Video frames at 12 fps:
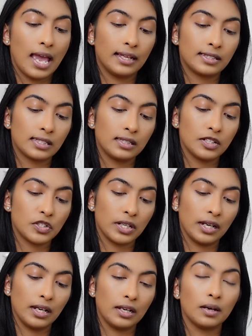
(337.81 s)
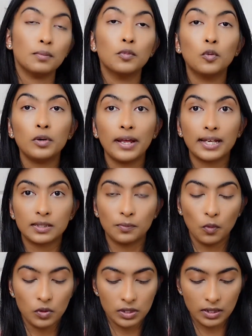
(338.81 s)
It's in the shade Mood
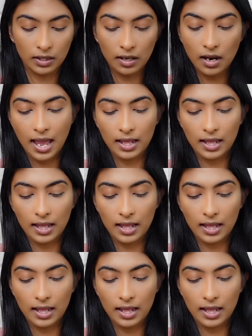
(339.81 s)
Exposure,